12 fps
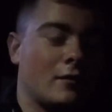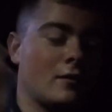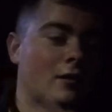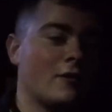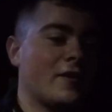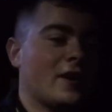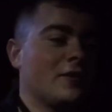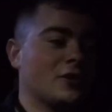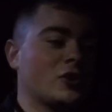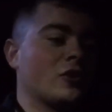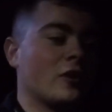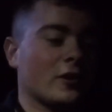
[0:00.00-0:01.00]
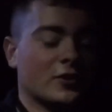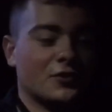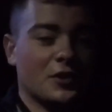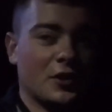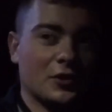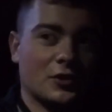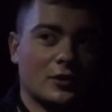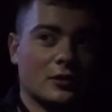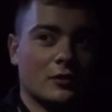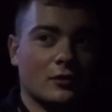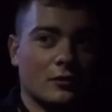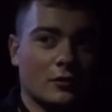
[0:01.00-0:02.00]
I've had this truck
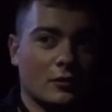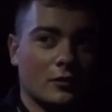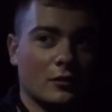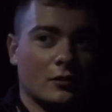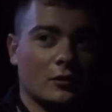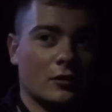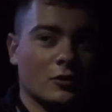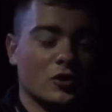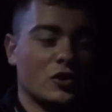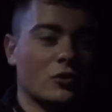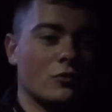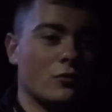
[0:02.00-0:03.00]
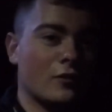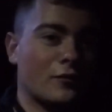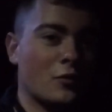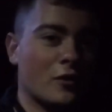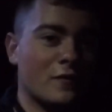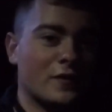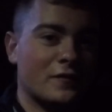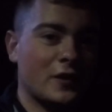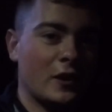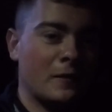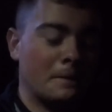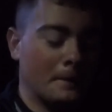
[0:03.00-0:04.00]
since June of
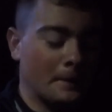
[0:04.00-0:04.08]
2015.